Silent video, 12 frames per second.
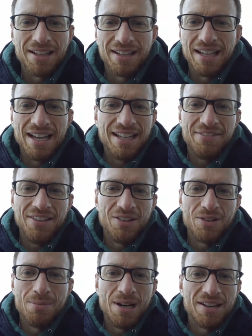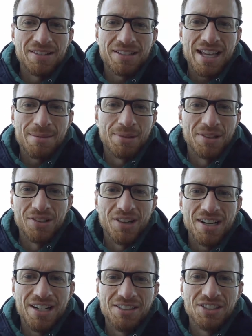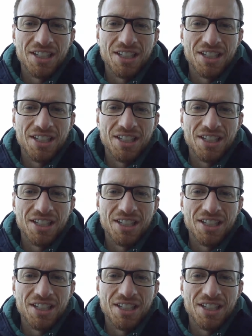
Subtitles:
I found a bottle cap in the garage.